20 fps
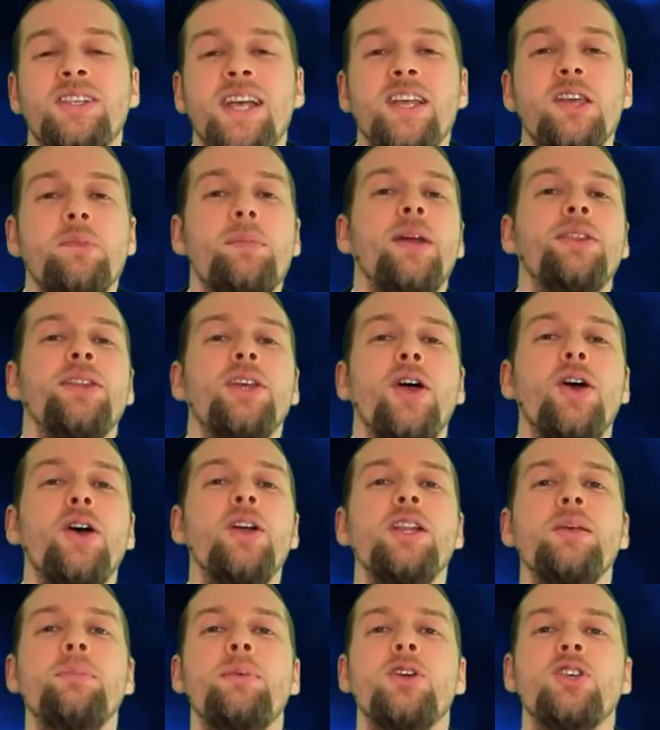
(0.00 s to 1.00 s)
to tell you about the
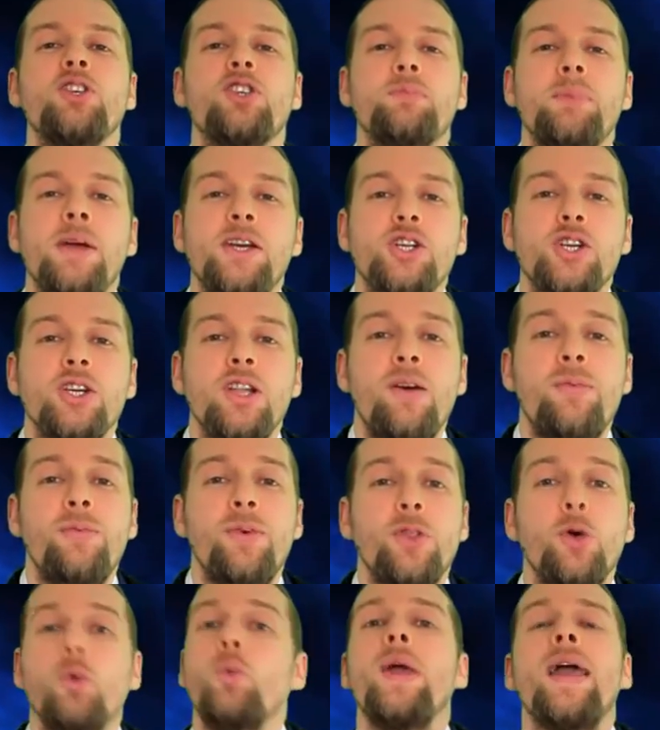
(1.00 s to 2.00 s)
early bird special
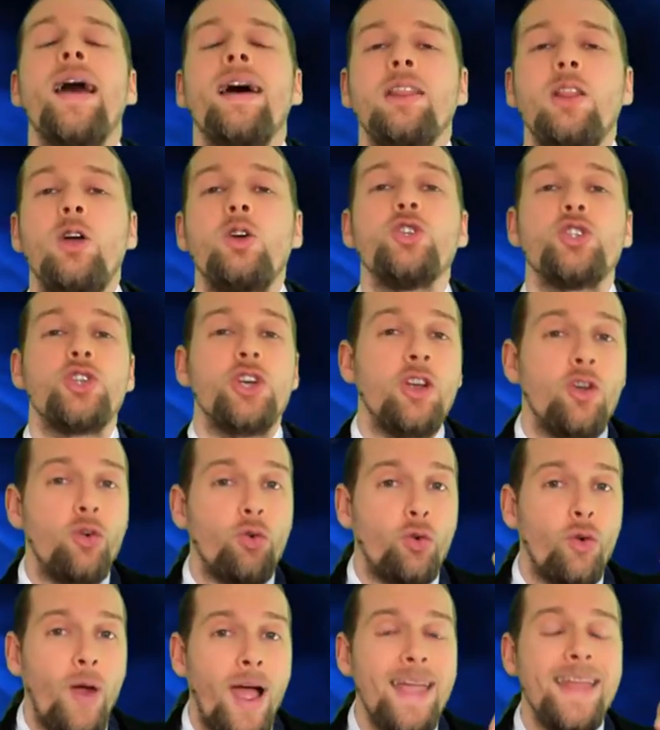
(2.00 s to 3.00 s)
offer that we are launching
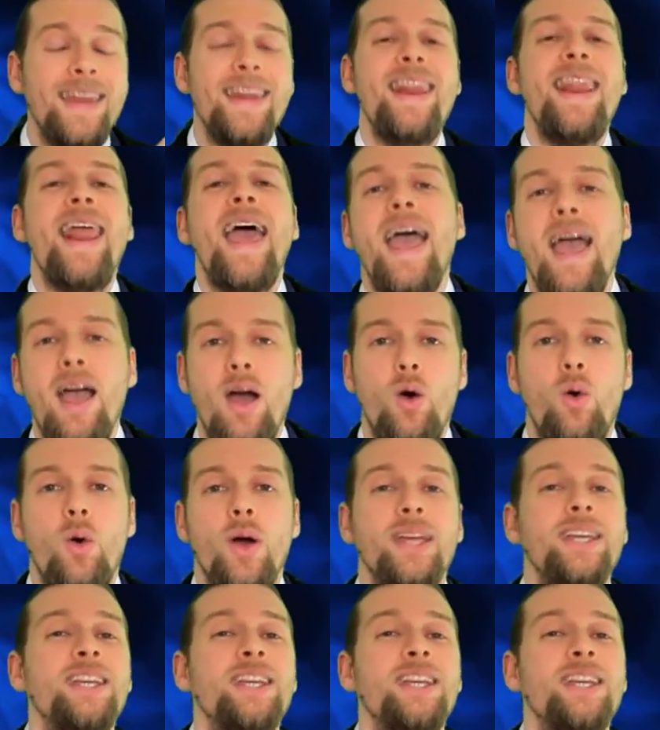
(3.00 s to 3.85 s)
right now.